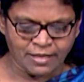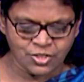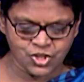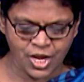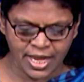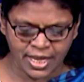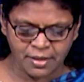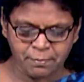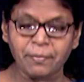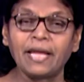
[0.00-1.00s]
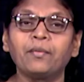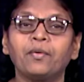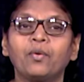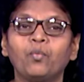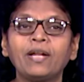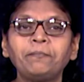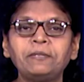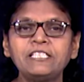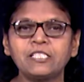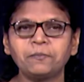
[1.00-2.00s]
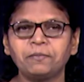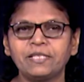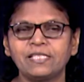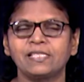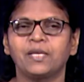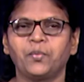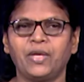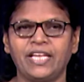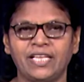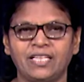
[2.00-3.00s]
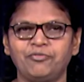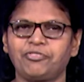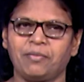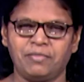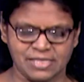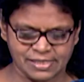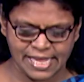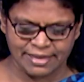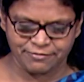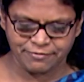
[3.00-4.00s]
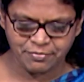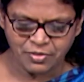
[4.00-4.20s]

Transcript: Jacob and what principles we learn from his life.